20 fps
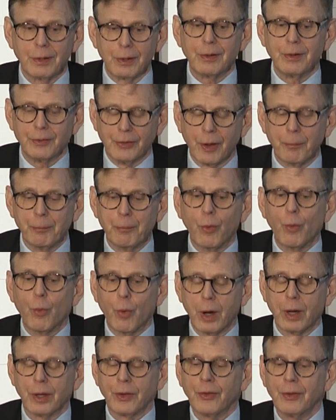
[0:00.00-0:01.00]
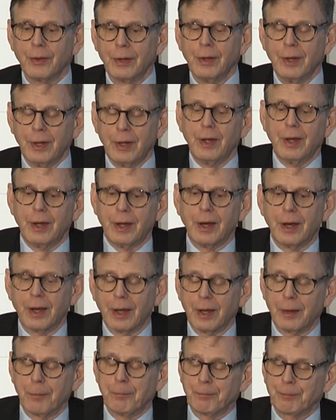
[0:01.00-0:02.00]
number one,
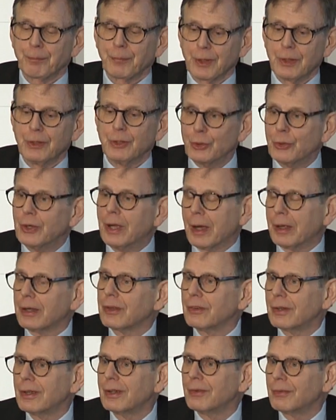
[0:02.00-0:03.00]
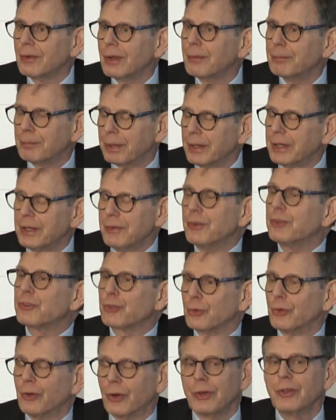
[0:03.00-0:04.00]
you get, believe
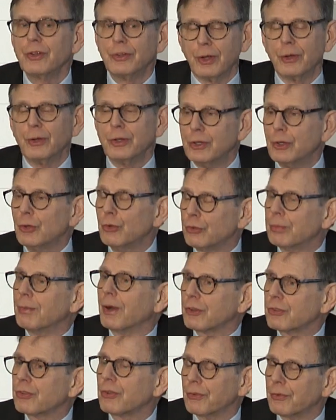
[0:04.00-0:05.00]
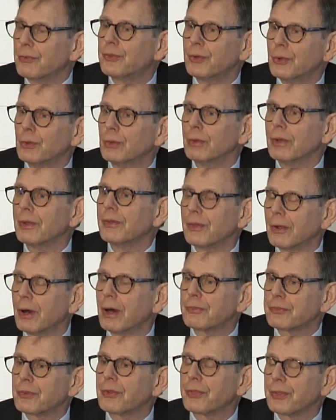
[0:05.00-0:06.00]
it or not, you don't use much of the fuel.
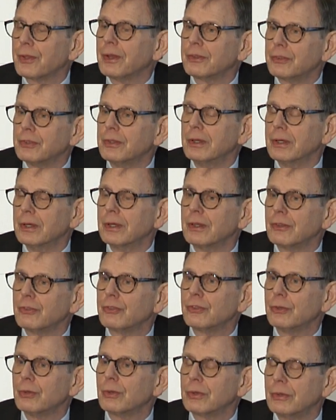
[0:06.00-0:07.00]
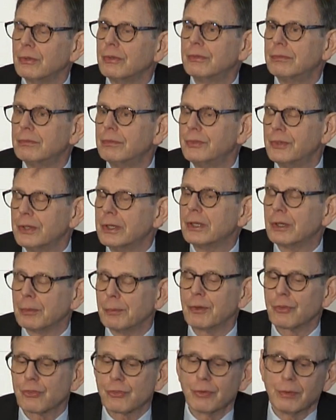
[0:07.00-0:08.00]
After 30 years, you can
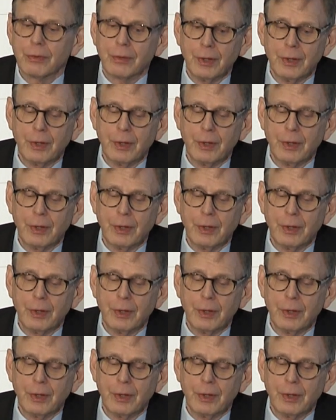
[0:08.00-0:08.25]
decommission